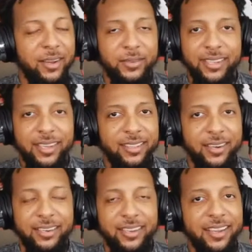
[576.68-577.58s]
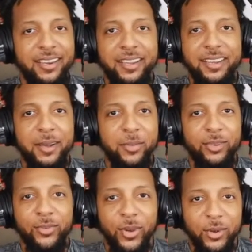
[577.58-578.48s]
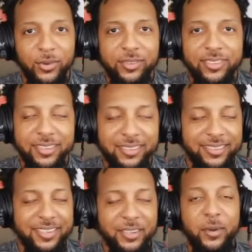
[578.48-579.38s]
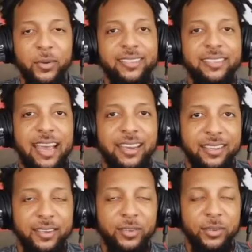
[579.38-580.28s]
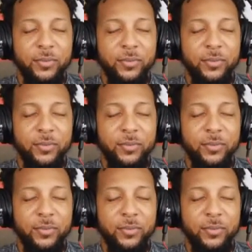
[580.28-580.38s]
they're going to come in droves. So they were excited then too.